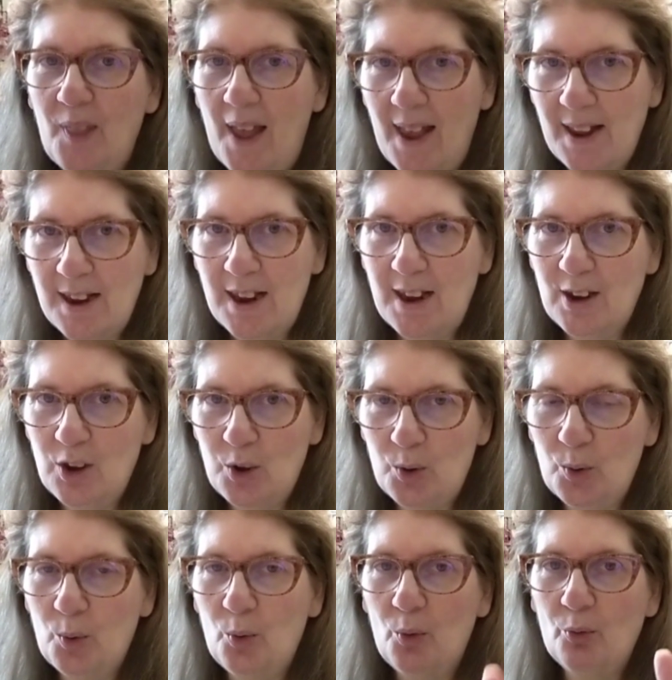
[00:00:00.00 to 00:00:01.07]
thanking
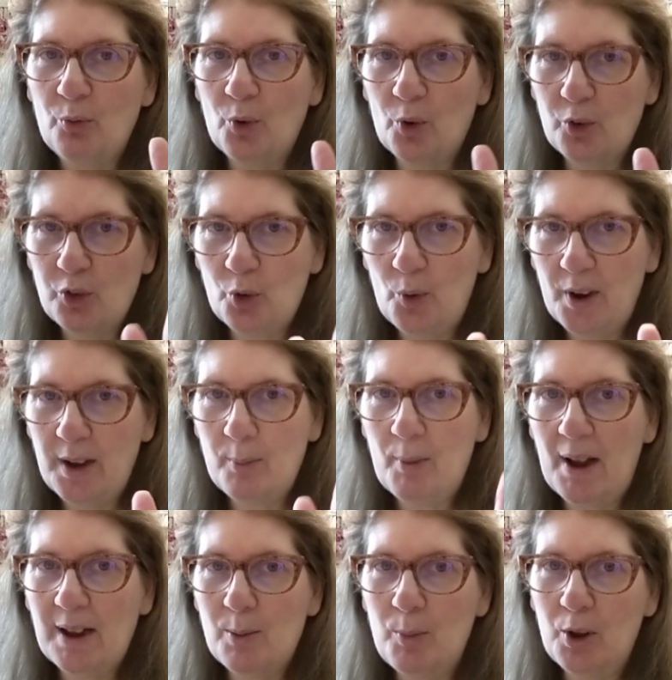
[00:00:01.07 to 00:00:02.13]
you for joining
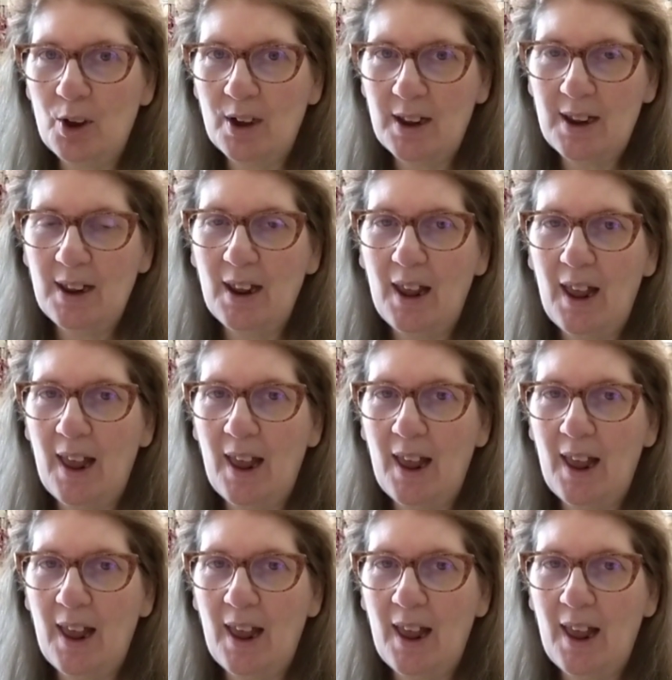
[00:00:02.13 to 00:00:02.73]
my community.